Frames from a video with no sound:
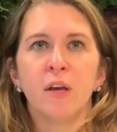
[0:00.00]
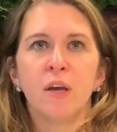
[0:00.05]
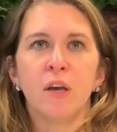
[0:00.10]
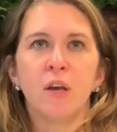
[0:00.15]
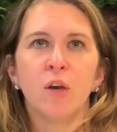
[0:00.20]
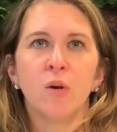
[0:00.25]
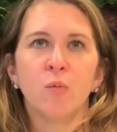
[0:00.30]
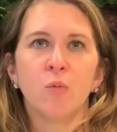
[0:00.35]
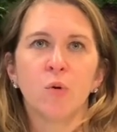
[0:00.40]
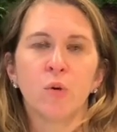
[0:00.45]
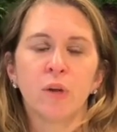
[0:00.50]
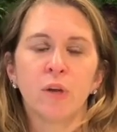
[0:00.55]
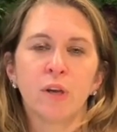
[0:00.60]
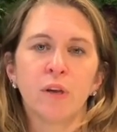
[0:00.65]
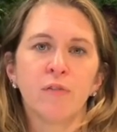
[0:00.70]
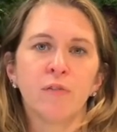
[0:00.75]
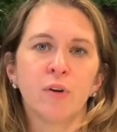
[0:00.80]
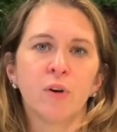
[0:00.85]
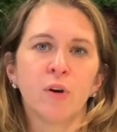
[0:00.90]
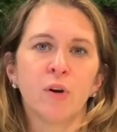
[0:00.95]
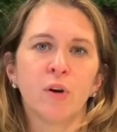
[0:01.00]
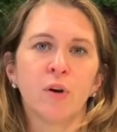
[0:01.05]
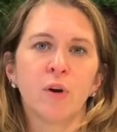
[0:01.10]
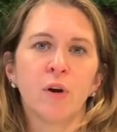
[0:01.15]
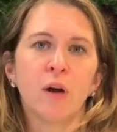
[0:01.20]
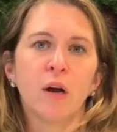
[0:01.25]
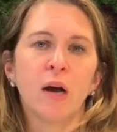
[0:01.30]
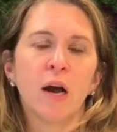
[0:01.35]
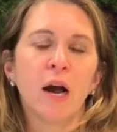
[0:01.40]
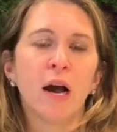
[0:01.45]
It will give
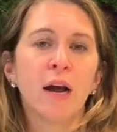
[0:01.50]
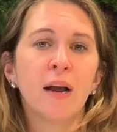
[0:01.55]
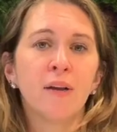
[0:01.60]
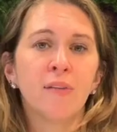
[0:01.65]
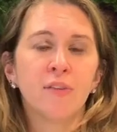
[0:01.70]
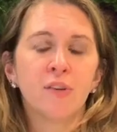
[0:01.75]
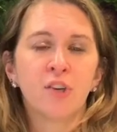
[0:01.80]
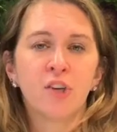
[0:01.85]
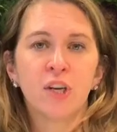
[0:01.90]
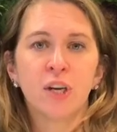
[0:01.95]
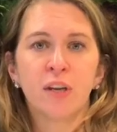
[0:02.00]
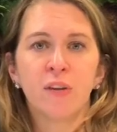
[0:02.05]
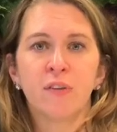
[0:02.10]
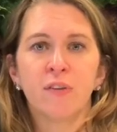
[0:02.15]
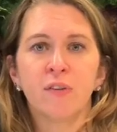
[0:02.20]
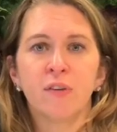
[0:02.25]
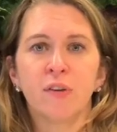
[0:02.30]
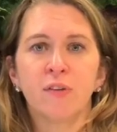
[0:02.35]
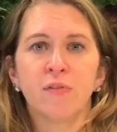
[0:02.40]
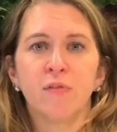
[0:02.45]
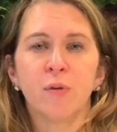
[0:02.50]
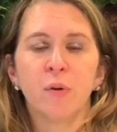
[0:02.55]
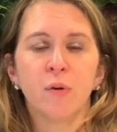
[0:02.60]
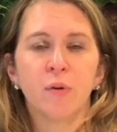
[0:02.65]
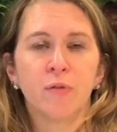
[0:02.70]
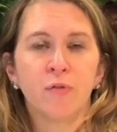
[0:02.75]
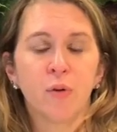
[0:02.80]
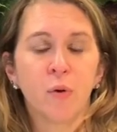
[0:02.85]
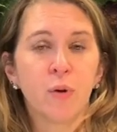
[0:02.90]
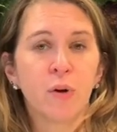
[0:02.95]
your eyes a chance to
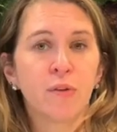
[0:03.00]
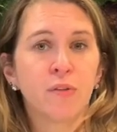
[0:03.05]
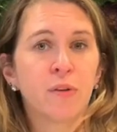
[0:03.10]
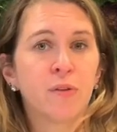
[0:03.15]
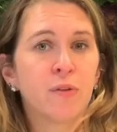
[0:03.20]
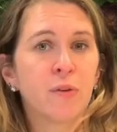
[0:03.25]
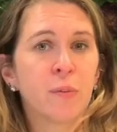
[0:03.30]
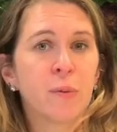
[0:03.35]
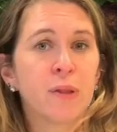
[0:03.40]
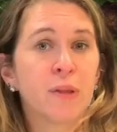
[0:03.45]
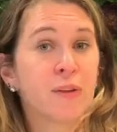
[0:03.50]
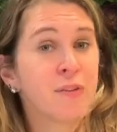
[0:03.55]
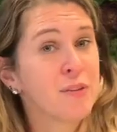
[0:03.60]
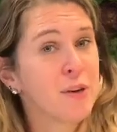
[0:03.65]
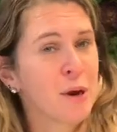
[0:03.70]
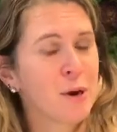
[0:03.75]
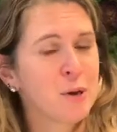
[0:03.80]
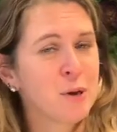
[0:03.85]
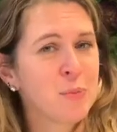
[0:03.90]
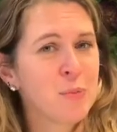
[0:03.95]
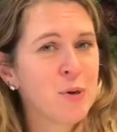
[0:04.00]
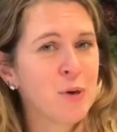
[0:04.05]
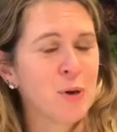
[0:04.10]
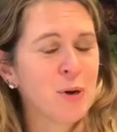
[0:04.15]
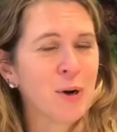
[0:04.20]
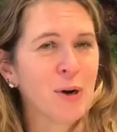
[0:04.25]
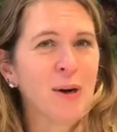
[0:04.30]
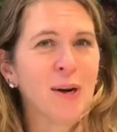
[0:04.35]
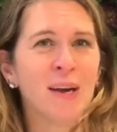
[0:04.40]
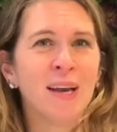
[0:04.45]
focus on something that's not a
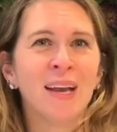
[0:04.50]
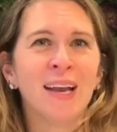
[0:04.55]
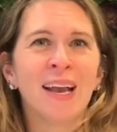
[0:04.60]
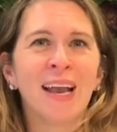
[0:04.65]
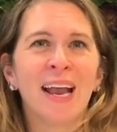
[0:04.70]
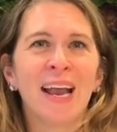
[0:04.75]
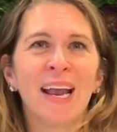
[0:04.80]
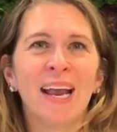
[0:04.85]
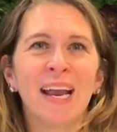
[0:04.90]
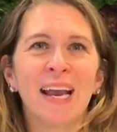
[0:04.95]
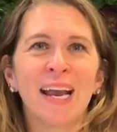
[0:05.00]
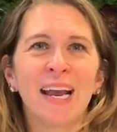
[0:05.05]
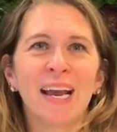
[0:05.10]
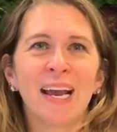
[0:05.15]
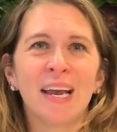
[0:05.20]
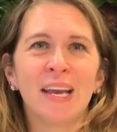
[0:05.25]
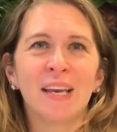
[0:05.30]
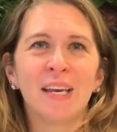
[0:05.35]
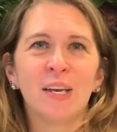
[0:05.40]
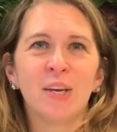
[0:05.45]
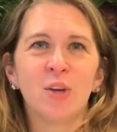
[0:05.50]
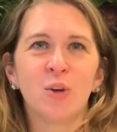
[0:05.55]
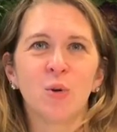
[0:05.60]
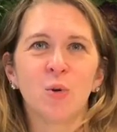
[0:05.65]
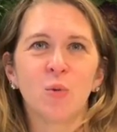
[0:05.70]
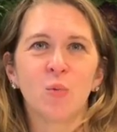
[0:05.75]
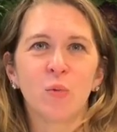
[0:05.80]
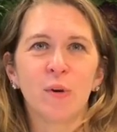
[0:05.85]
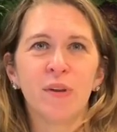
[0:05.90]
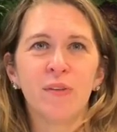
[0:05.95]
computer, and
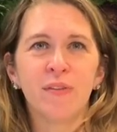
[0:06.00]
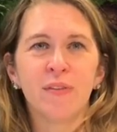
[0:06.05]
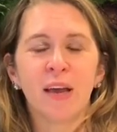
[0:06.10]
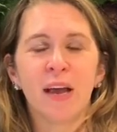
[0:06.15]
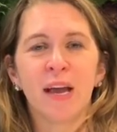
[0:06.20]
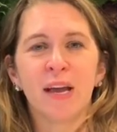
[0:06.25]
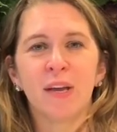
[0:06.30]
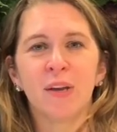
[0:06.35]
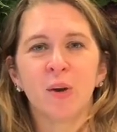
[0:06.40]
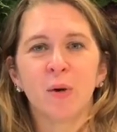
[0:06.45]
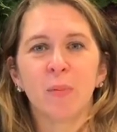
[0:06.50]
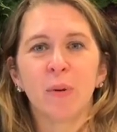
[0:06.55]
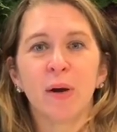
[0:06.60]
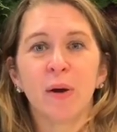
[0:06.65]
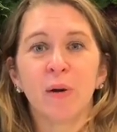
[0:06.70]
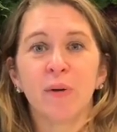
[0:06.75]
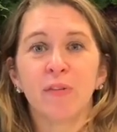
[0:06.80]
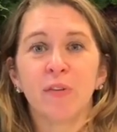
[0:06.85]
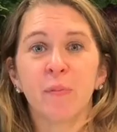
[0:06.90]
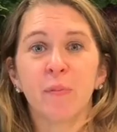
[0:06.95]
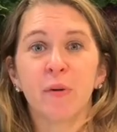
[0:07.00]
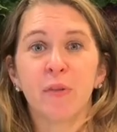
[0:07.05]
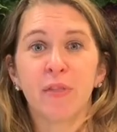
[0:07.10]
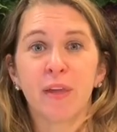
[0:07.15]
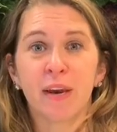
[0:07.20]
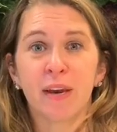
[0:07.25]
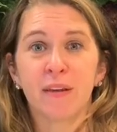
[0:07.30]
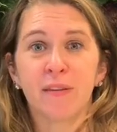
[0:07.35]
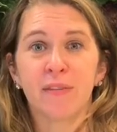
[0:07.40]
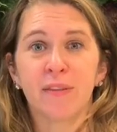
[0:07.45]
you'll reset your
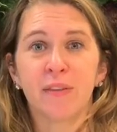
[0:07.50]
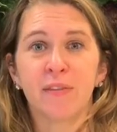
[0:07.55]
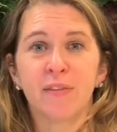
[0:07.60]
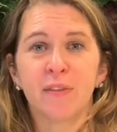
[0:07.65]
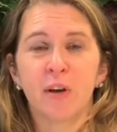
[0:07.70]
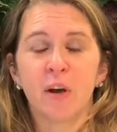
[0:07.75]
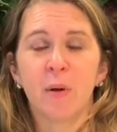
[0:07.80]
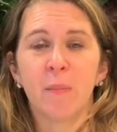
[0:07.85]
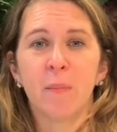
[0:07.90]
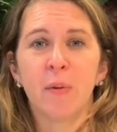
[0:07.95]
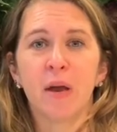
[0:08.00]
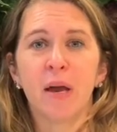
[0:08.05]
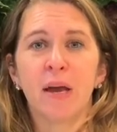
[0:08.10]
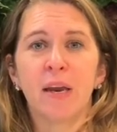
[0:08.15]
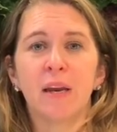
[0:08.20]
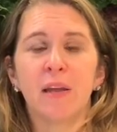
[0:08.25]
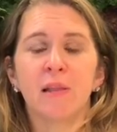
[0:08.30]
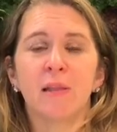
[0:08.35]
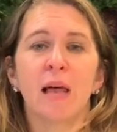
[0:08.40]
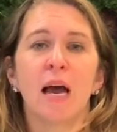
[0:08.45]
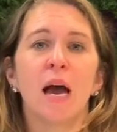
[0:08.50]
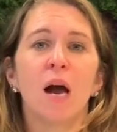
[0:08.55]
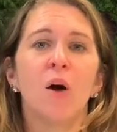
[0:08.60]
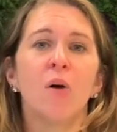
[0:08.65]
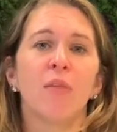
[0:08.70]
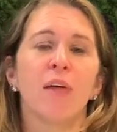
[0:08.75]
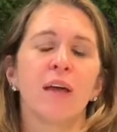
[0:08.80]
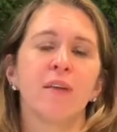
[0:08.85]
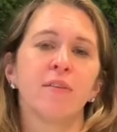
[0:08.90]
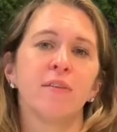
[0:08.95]
parasympathetic system and allow
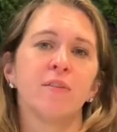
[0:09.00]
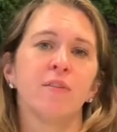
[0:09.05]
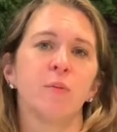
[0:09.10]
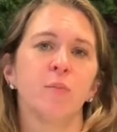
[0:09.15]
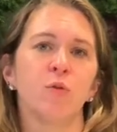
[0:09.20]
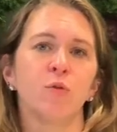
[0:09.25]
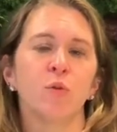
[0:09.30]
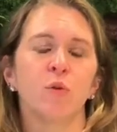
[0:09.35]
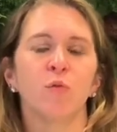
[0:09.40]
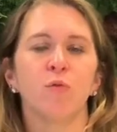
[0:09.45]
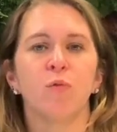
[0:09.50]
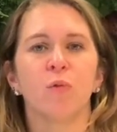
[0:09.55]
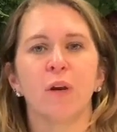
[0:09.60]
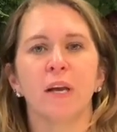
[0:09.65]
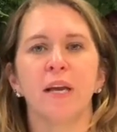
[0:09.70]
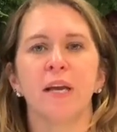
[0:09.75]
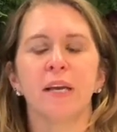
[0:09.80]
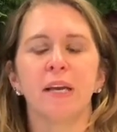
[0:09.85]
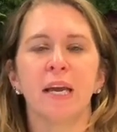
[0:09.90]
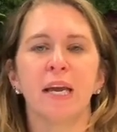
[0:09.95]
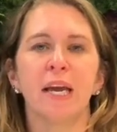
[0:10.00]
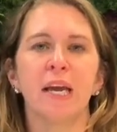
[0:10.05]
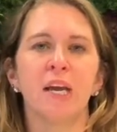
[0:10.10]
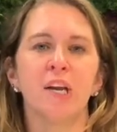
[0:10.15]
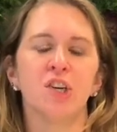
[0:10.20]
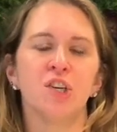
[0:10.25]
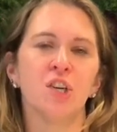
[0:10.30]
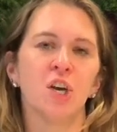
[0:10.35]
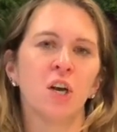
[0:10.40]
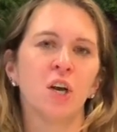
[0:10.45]
that system sort of
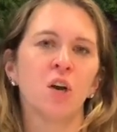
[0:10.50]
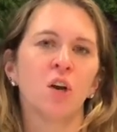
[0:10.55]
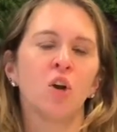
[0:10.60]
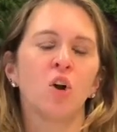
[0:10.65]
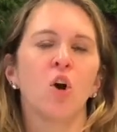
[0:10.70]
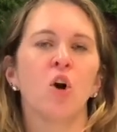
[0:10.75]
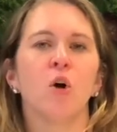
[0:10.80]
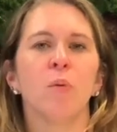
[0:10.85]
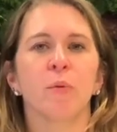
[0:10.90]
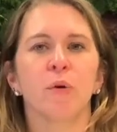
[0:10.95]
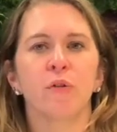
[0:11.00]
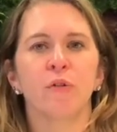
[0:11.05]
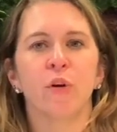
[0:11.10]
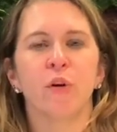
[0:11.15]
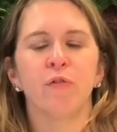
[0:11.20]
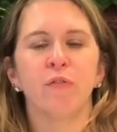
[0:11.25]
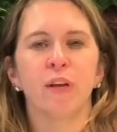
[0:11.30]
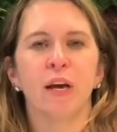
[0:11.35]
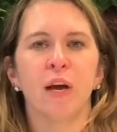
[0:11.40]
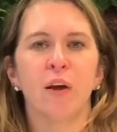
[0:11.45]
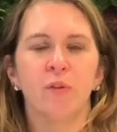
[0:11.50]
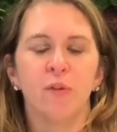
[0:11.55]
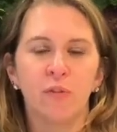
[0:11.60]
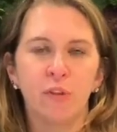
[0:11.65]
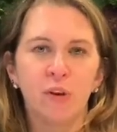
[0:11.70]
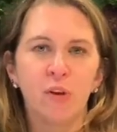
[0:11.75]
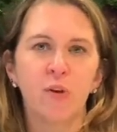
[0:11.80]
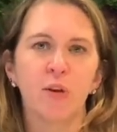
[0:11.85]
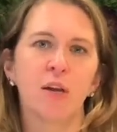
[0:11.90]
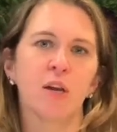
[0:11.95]
re-engage, calm yourself down so
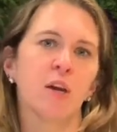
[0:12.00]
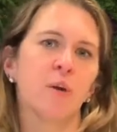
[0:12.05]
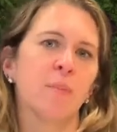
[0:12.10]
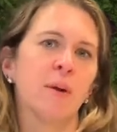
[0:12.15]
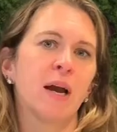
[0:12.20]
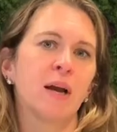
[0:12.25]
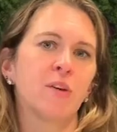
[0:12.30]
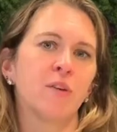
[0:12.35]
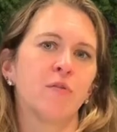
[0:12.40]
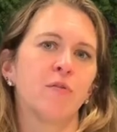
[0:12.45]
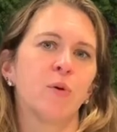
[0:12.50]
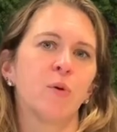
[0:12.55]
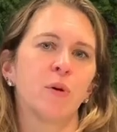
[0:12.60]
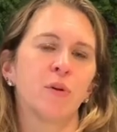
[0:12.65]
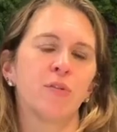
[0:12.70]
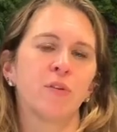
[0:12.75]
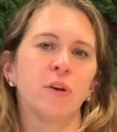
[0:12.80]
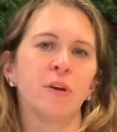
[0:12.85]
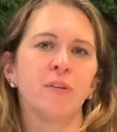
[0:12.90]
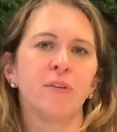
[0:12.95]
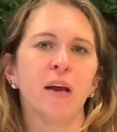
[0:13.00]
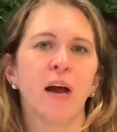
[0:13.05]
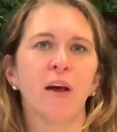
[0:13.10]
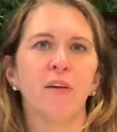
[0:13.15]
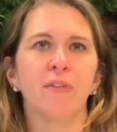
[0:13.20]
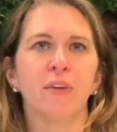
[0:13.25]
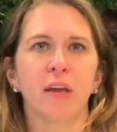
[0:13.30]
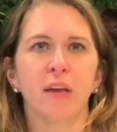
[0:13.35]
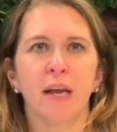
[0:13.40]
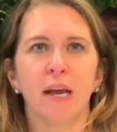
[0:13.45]
then you can get back to focus on a
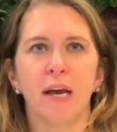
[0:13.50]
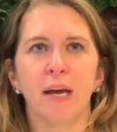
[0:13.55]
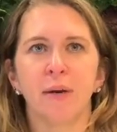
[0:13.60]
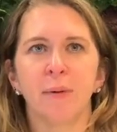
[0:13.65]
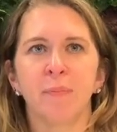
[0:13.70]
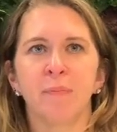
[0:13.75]
task at hand.